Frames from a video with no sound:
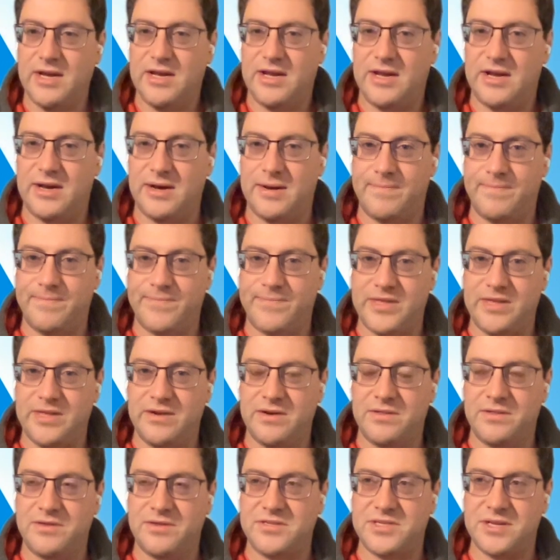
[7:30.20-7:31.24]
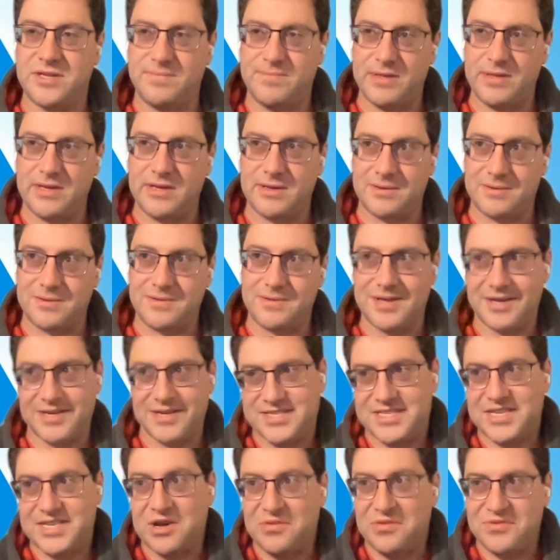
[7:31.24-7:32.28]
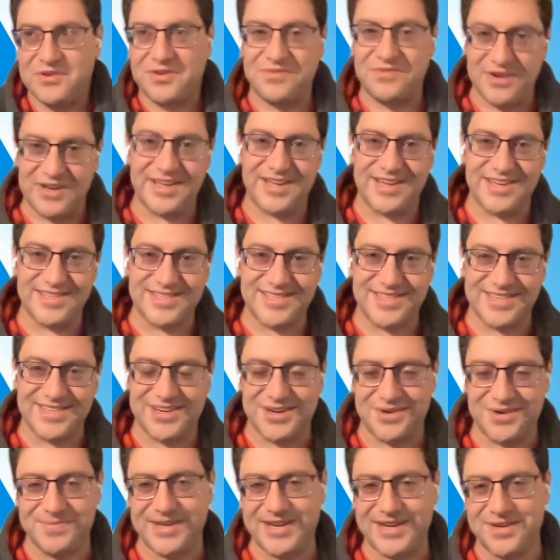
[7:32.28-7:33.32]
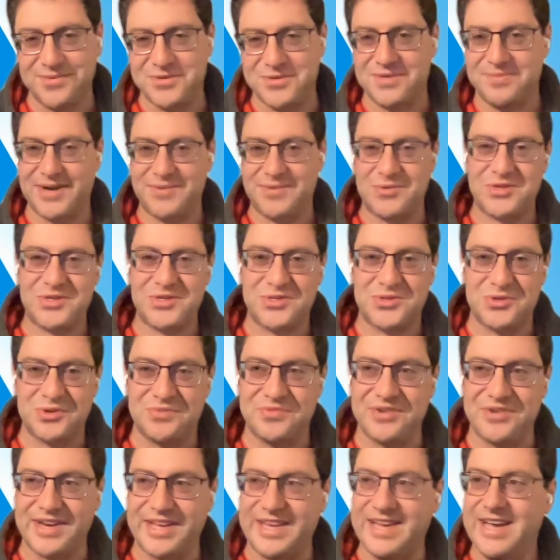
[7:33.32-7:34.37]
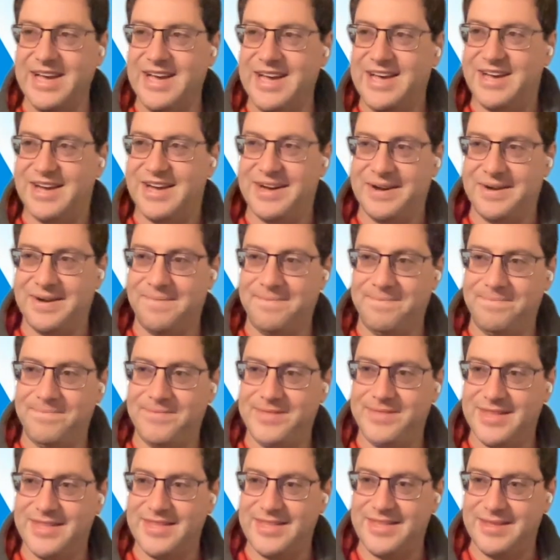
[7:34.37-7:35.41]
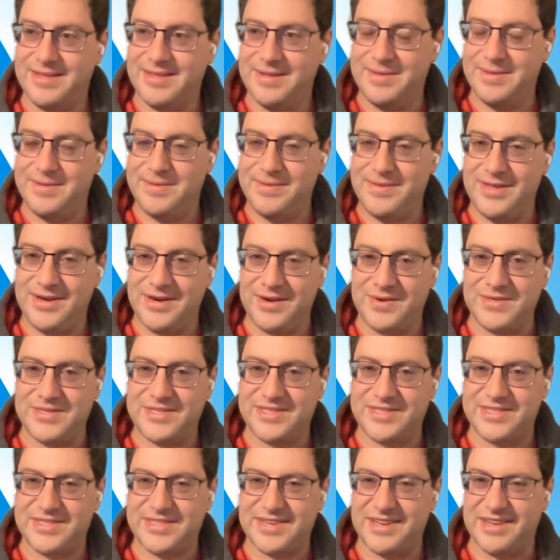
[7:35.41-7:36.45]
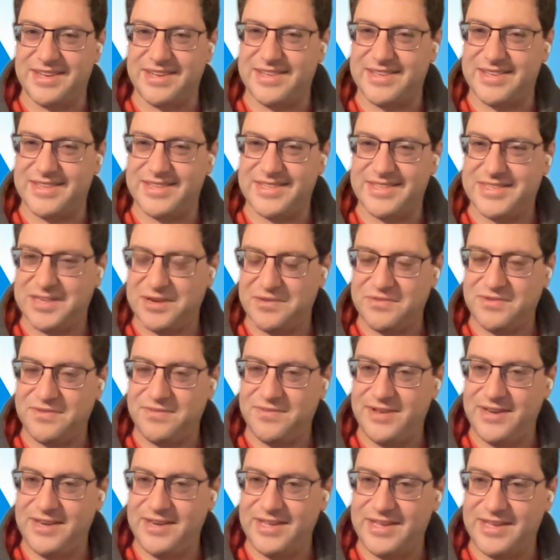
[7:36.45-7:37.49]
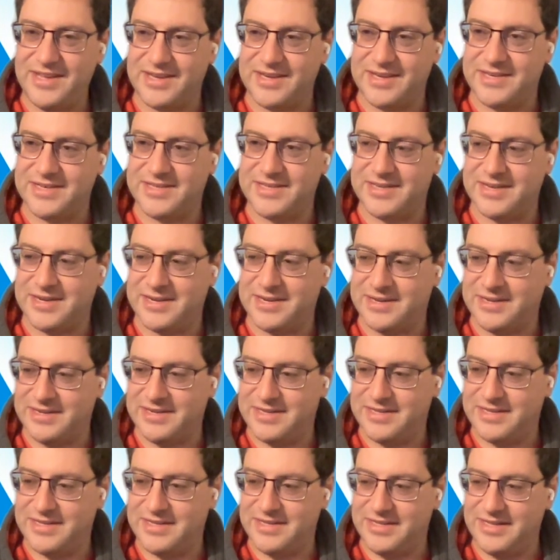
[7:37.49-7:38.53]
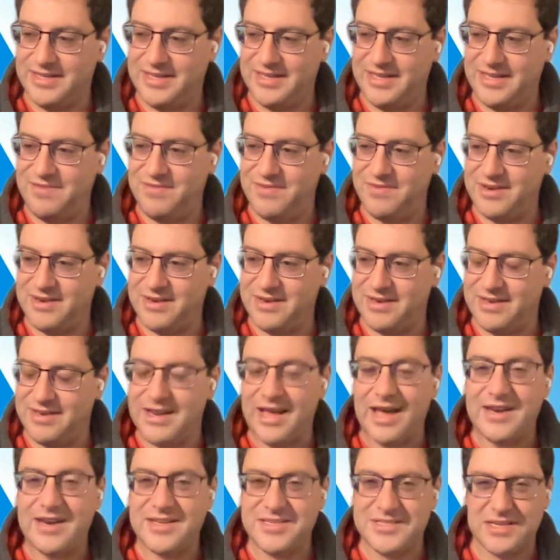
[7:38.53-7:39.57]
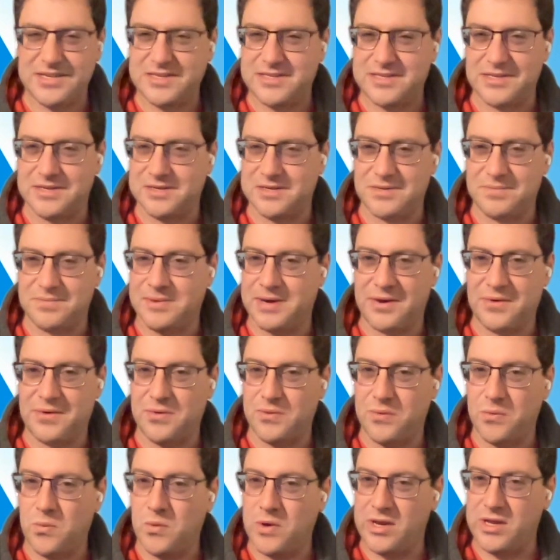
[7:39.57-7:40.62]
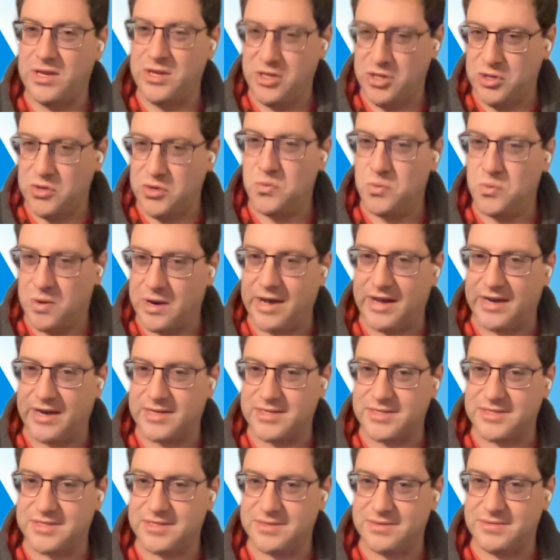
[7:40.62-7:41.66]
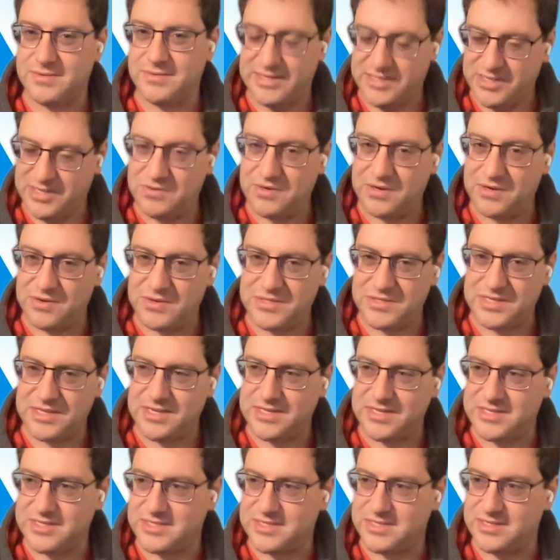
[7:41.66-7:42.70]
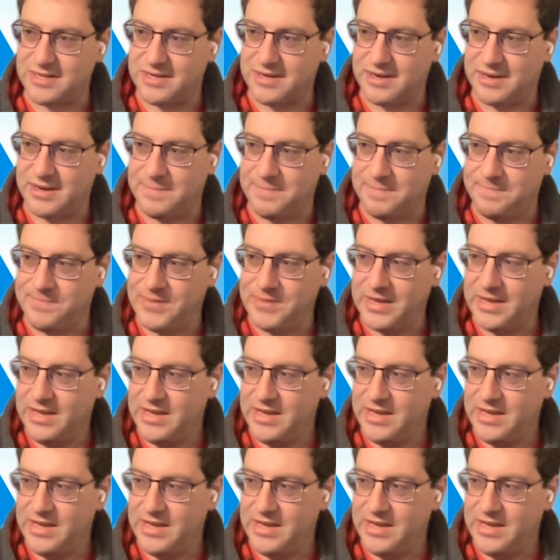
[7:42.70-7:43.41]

um, you know, there's something self-defeating is the term that comes to mind, which is sort of funny. Um, uh, you know, it's uh, self-defeating and uh, even non-existent about what you want. Right? Do you notice this? Um,